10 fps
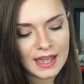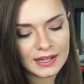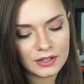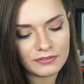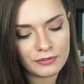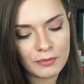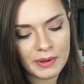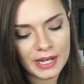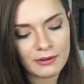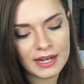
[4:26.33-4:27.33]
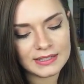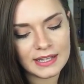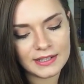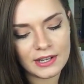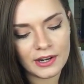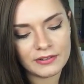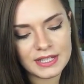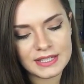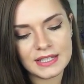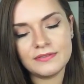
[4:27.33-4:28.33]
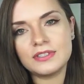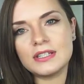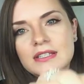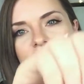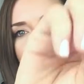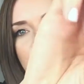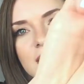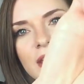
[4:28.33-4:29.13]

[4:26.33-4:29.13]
And from my granddad, I received these